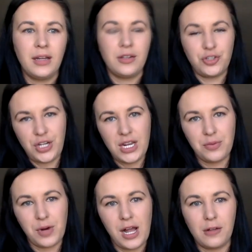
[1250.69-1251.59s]
she and
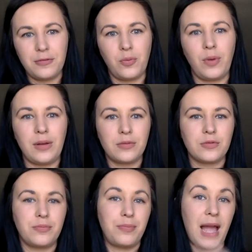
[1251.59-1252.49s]
Ralph went
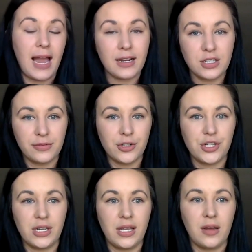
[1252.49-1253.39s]
back to
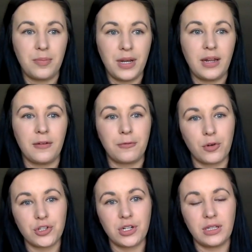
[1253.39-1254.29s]
Virginia, but
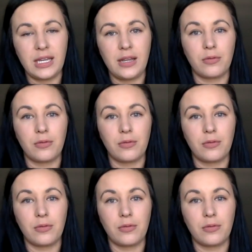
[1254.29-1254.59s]
unfortunately,